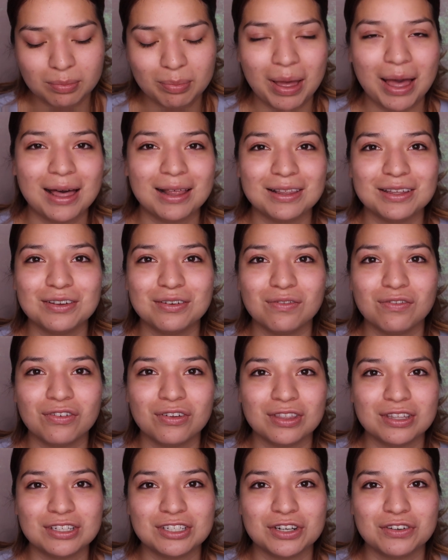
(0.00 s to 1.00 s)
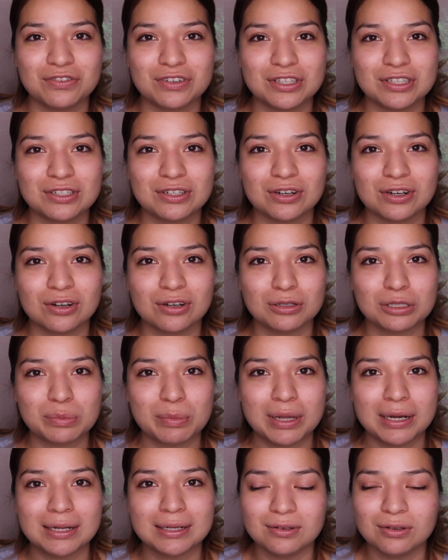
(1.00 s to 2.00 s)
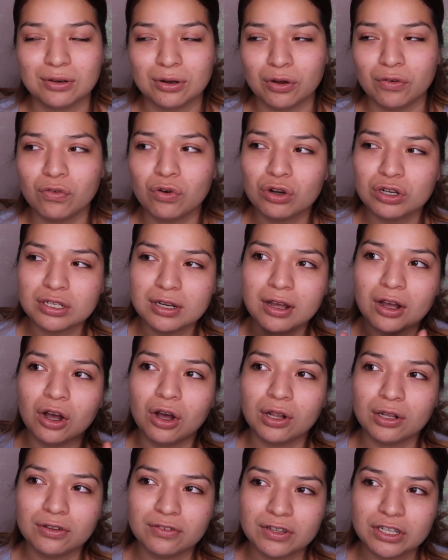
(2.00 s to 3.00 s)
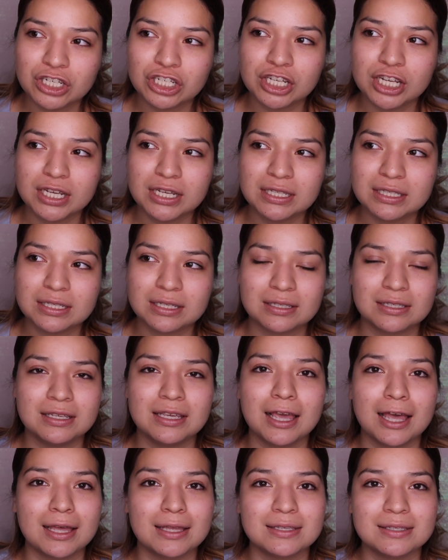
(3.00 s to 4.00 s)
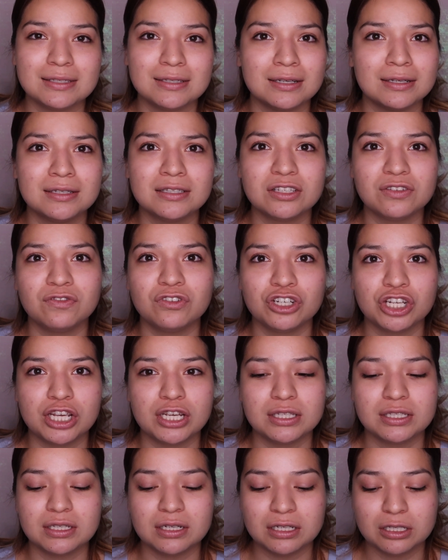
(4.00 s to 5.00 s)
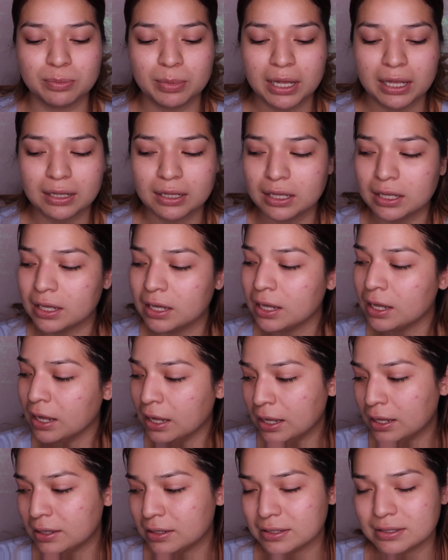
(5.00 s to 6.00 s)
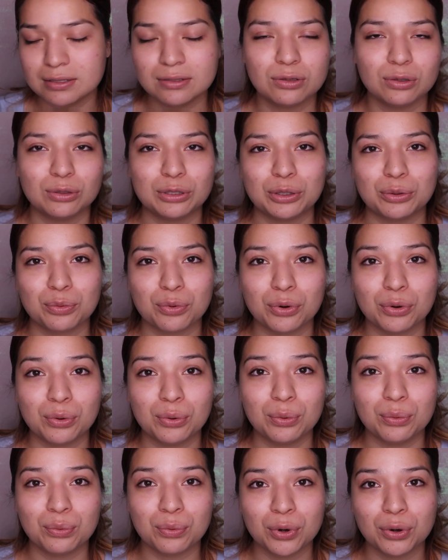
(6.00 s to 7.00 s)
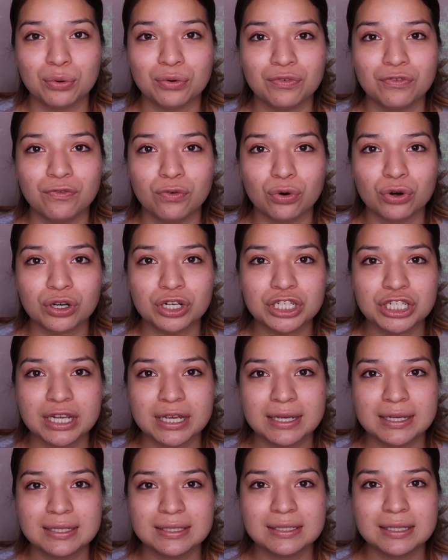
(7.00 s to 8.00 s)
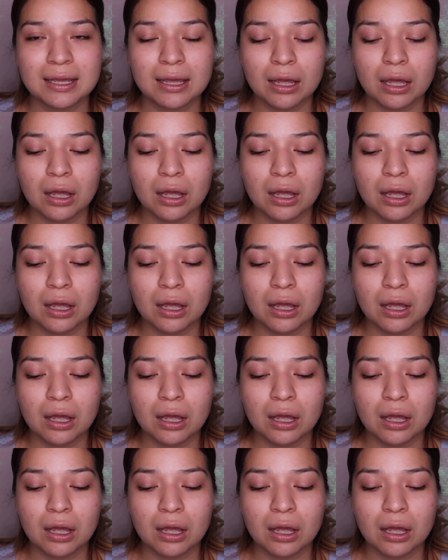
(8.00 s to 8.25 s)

palette for the Jeffree Star Cosmetic. You know, of course not all of his shades because he has tons of shades in his palette. This is only a row of 4 shades,